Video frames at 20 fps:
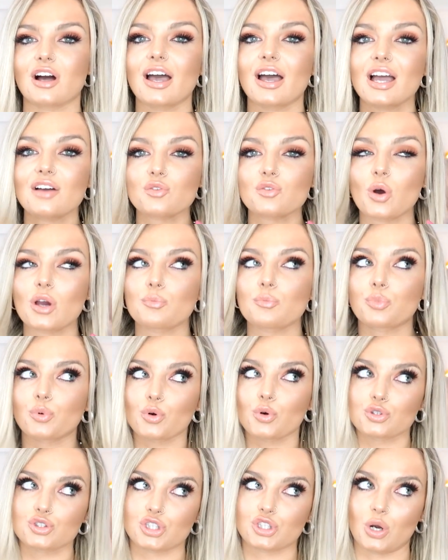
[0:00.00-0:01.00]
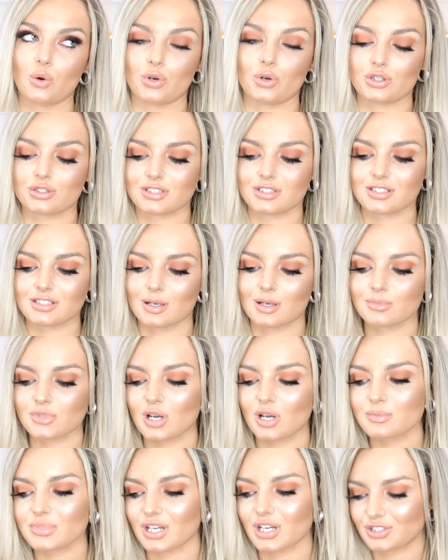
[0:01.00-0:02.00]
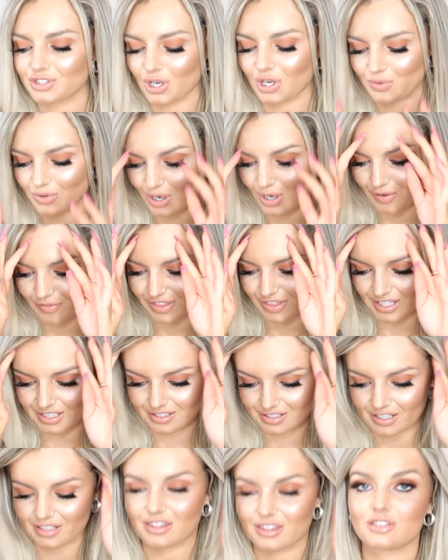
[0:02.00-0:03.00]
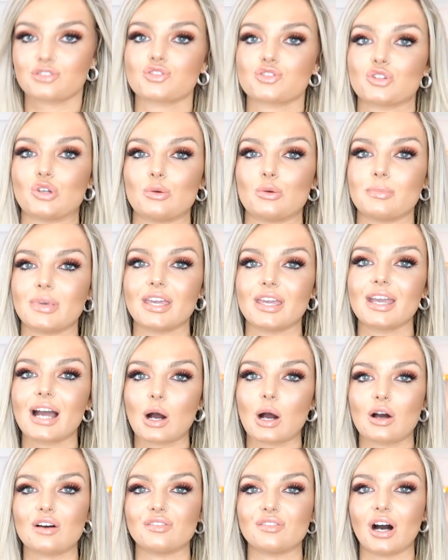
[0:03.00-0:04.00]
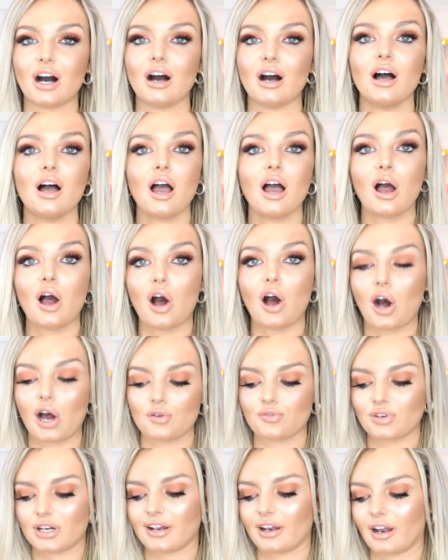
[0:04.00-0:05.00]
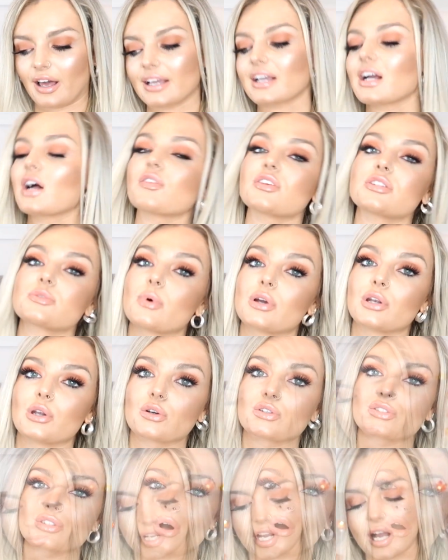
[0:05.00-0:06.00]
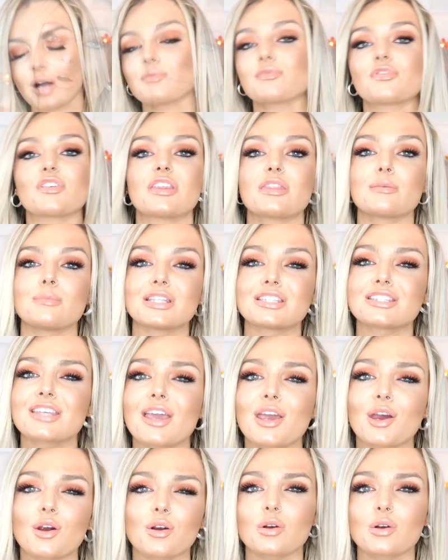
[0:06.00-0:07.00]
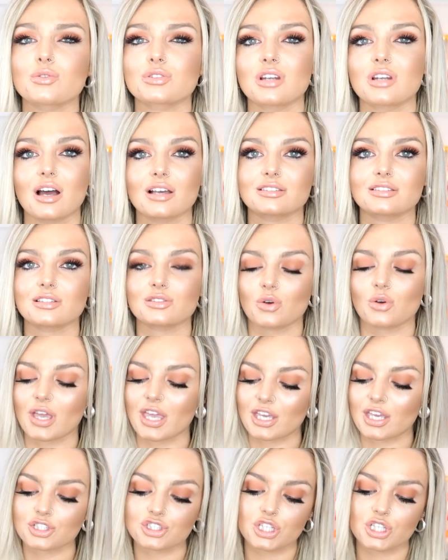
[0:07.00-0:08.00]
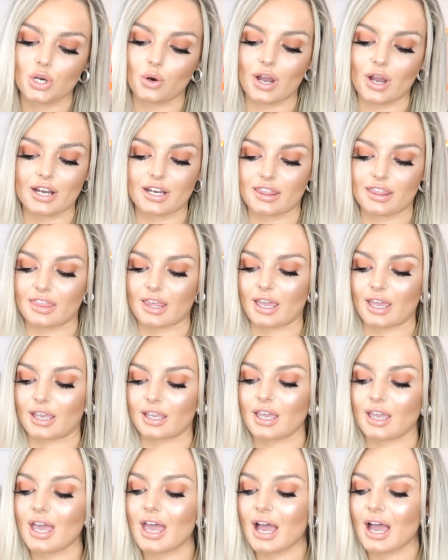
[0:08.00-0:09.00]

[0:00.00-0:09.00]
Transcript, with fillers: I have quite broad shoulders, so sometimes I don't know if things like this suit me. However, I really like how this one looks. Super comfy, the material's nice, it's not itchy or anything.